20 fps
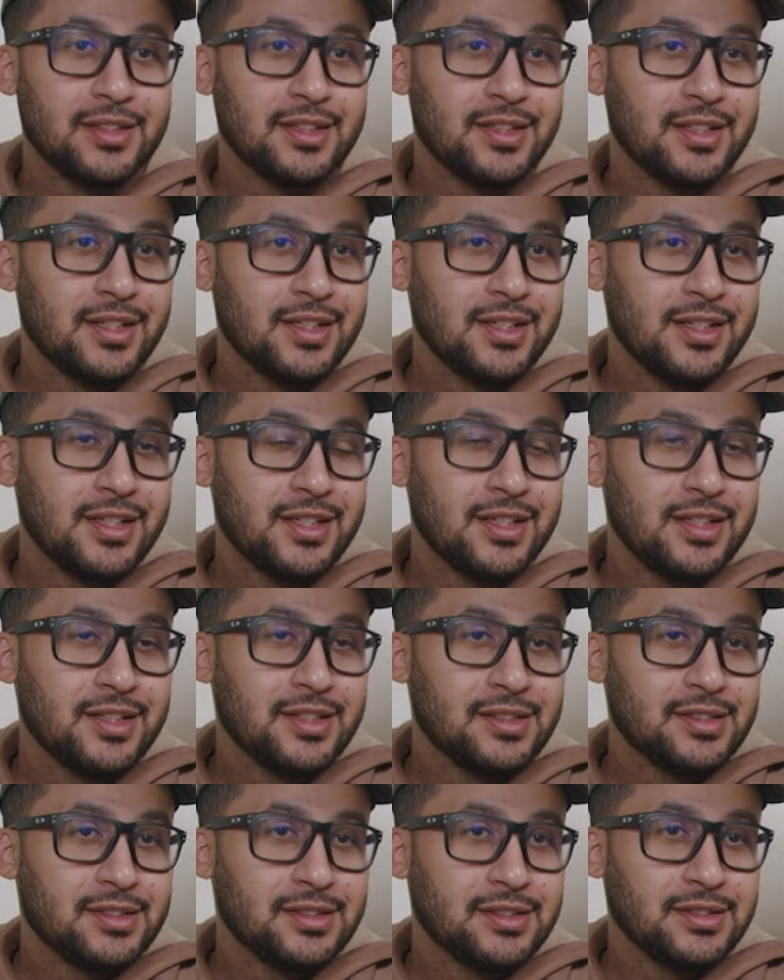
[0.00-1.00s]

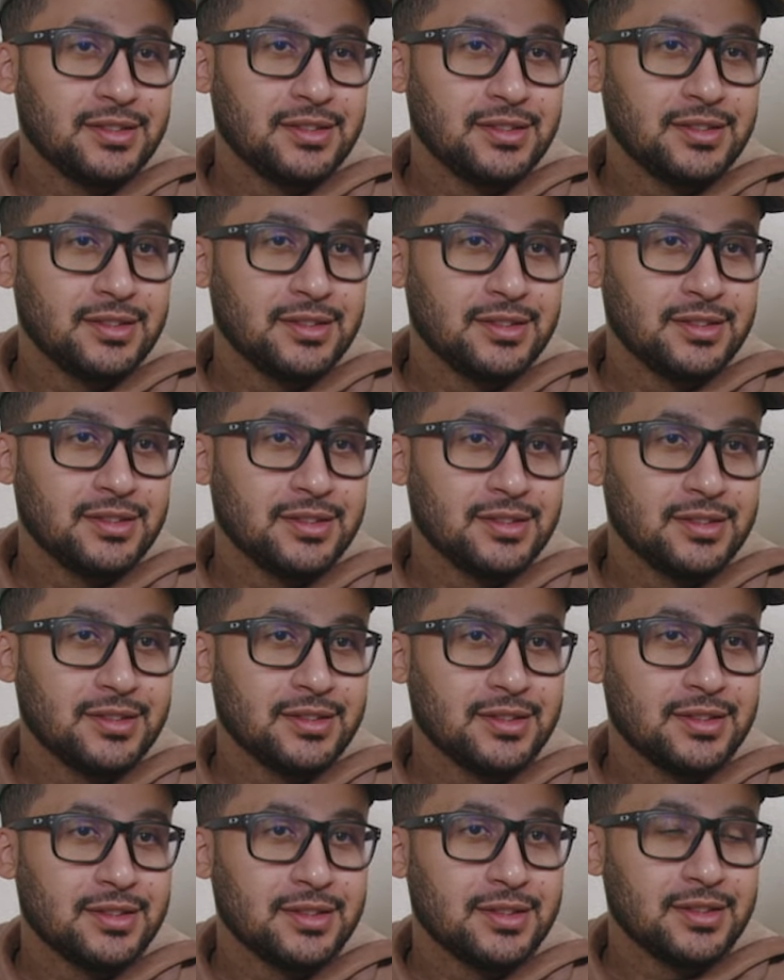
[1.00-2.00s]

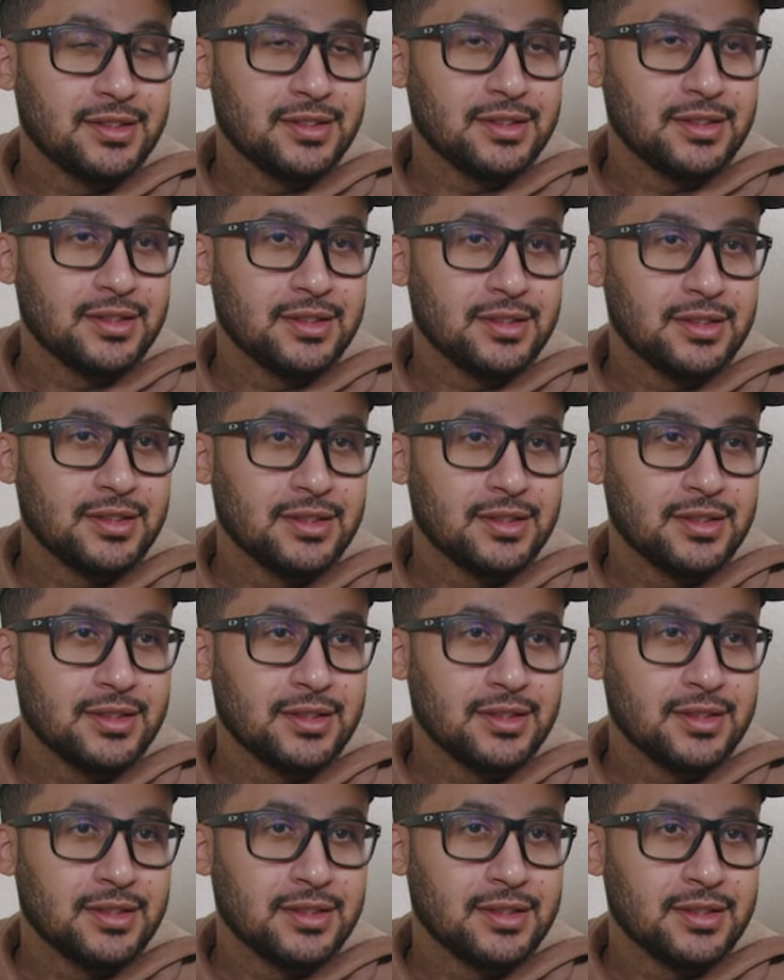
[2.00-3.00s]

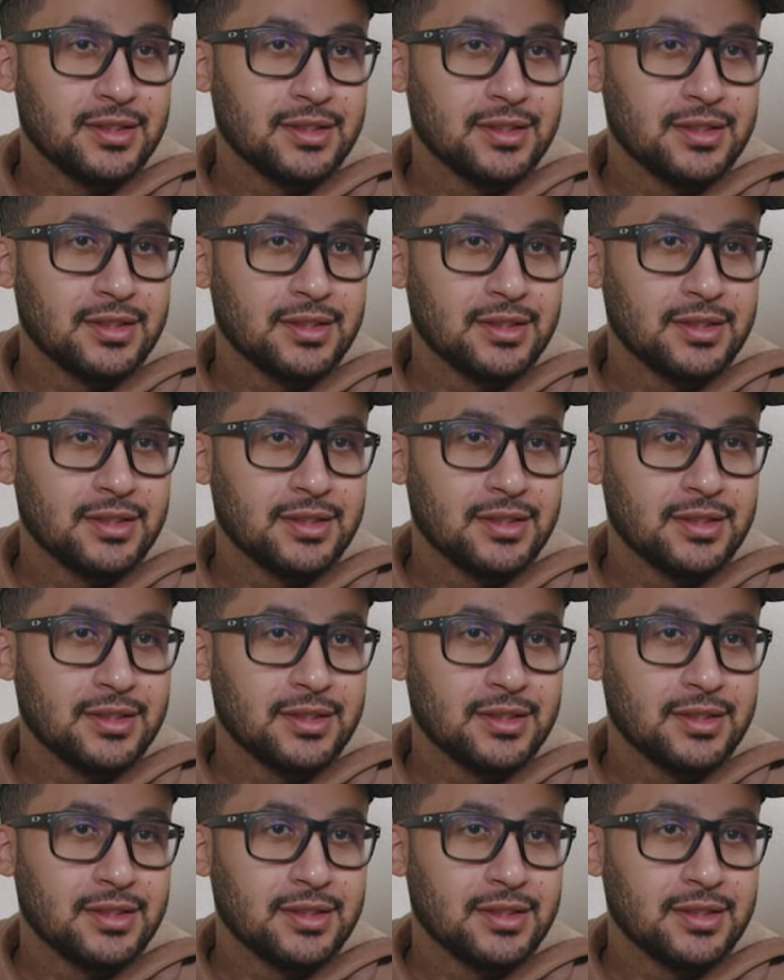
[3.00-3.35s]
The person shown says nothing.